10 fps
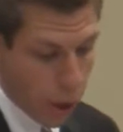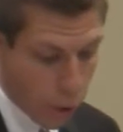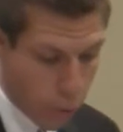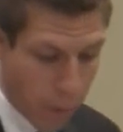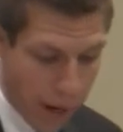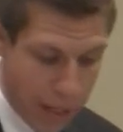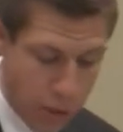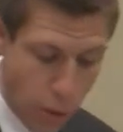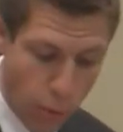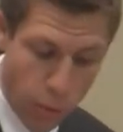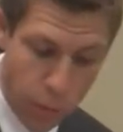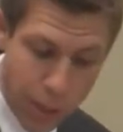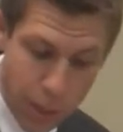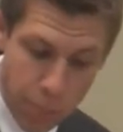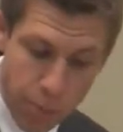who, by his
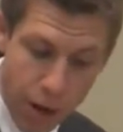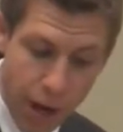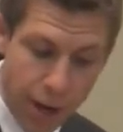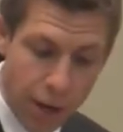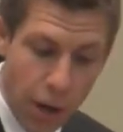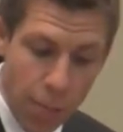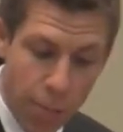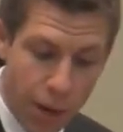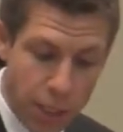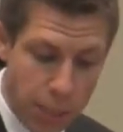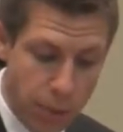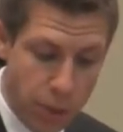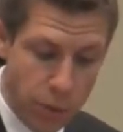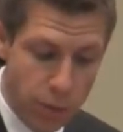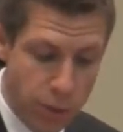overweening pride, breaks up the
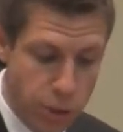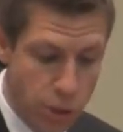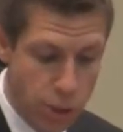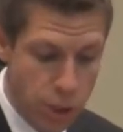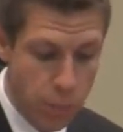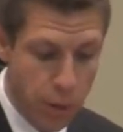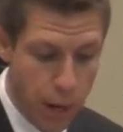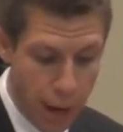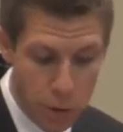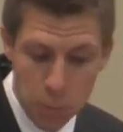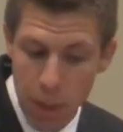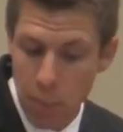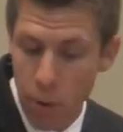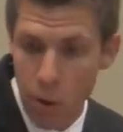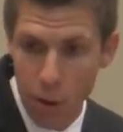unity of the church is pronounced by
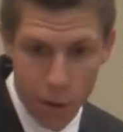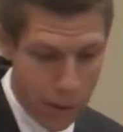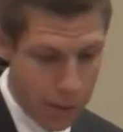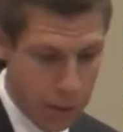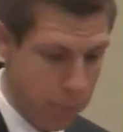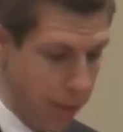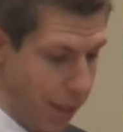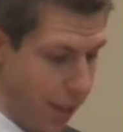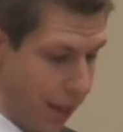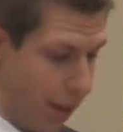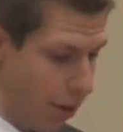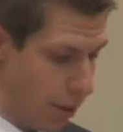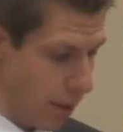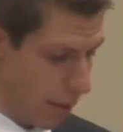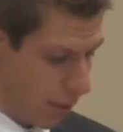Paul to be a
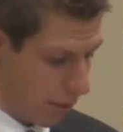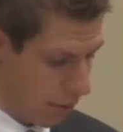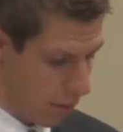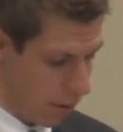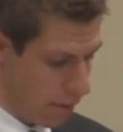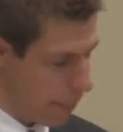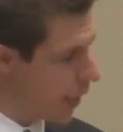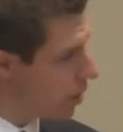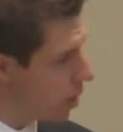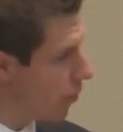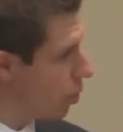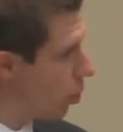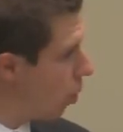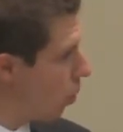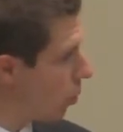heretic. Steven
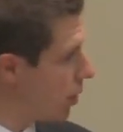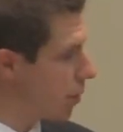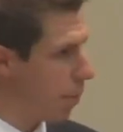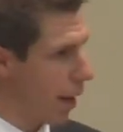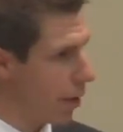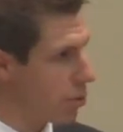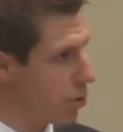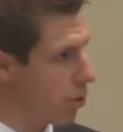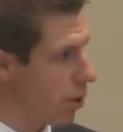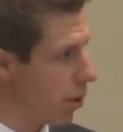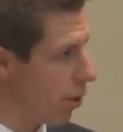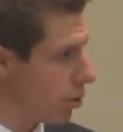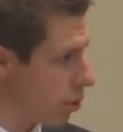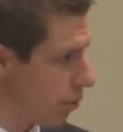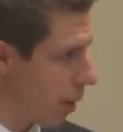Cole is a pastor in our
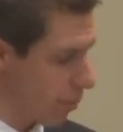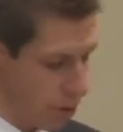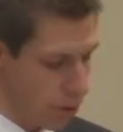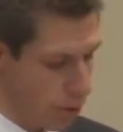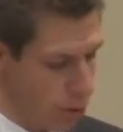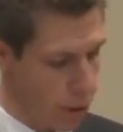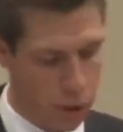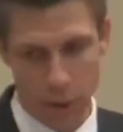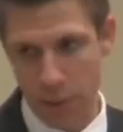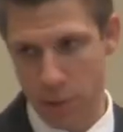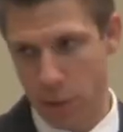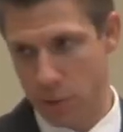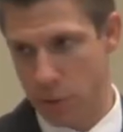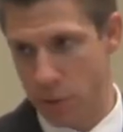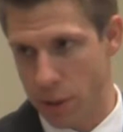Conservative Baptist Association out in
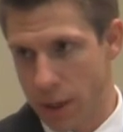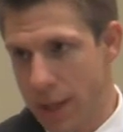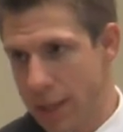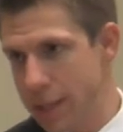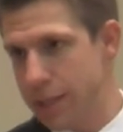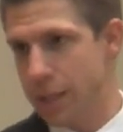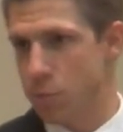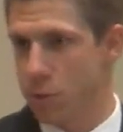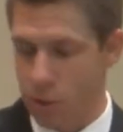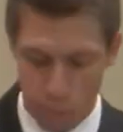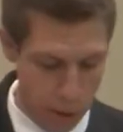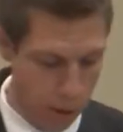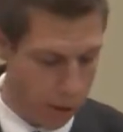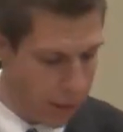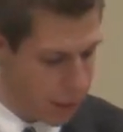Arizona. He says
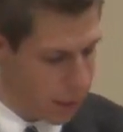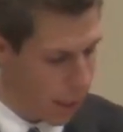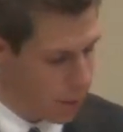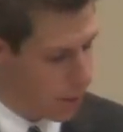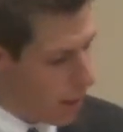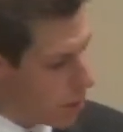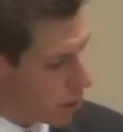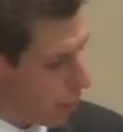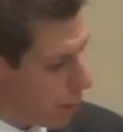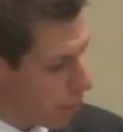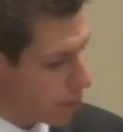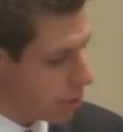regarding this text, some people